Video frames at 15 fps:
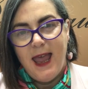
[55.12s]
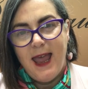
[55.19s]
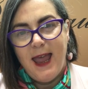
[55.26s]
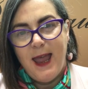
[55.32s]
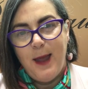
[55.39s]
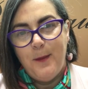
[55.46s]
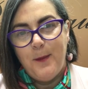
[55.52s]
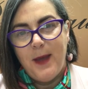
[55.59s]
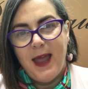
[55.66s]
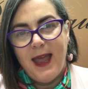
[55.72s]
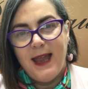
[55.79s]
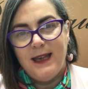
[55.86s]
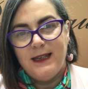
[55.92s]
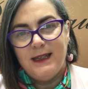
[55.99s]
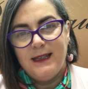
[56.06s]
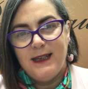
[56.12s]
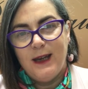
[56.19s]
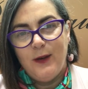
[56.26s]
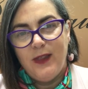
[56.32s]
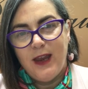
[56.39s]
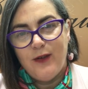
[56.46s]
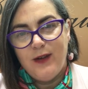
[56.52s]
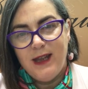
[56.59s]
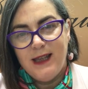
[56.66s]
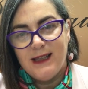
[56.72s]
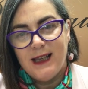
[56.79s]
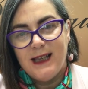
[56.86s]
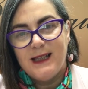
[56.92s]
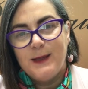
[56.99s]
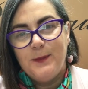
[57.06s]
and there is
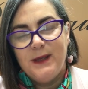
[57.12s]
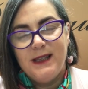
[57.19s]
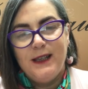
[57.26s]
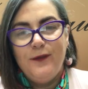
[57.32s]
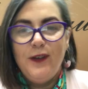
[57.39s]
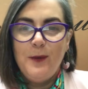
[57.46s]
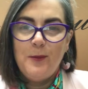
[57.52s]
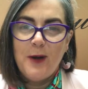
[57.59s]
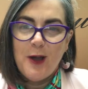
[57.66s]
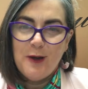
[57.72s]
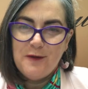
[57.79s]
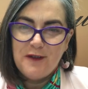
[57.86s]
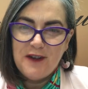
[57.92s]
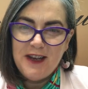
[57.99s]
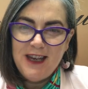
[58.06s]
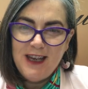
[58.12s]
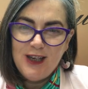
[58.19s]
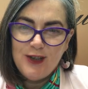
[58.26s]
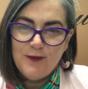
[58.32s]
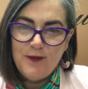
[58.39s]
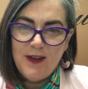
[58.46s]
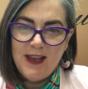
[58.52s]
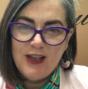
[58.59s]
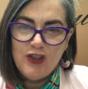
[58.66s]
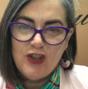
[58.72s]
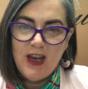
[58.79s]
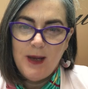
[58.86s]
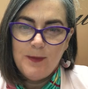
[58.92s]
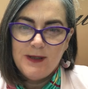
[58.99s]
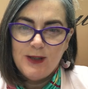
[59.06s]
a specific brow for each face
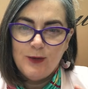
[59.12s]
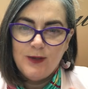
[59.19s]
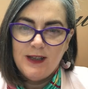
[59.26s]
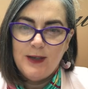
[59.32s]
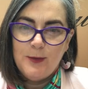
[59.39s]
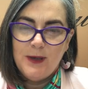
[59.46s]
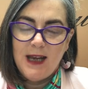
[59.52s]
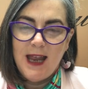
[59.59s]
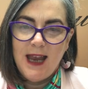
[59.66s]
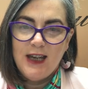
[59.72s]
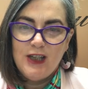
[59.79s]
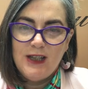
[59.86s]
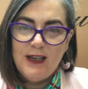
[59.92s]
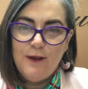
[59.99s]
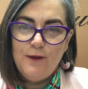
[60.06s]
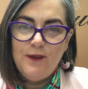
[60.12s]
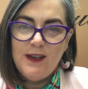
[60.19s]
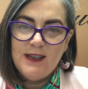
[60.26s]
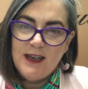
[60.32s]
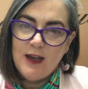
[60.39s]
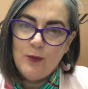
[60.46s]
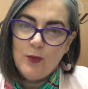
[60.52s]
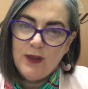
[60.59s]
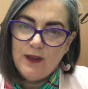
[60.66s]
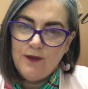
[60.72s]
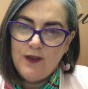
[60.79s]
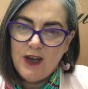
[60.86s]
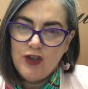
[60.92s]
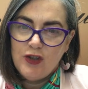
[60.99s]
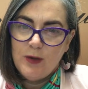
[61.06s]
shape so that it would actually fit in with the
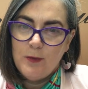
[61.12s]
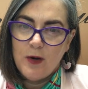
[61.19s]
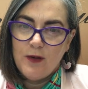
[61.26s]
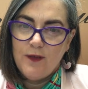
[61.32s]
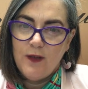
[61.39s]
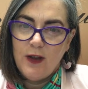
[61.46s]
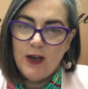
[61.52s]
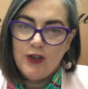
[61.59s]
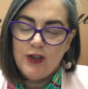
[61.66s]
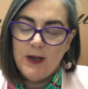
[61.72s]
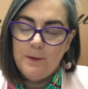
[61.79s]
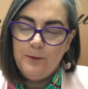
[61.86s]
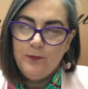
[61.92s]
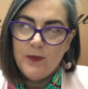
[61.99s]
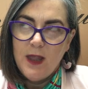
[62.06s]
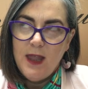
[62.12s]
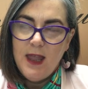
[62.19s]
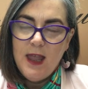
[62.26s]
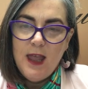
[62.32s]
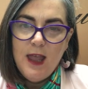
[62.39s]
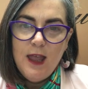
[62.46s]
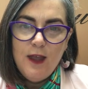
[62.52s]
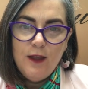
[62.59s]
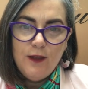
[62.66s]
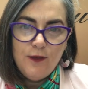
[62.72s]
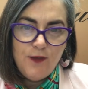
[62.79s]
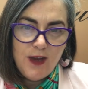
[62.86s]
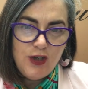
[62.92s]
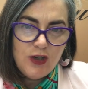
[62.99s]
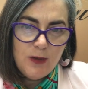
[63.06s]
facial morphology.
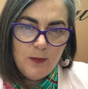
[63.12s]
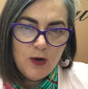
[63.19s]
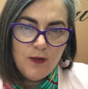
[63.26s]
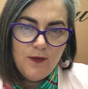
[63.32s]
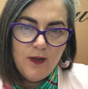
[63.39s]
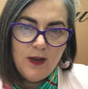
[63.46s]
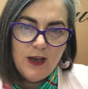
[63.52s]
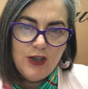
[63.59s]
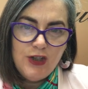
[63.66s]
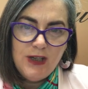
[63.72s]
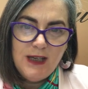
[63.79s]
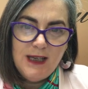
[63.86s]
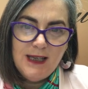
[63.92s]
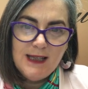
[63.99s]
Facial morphology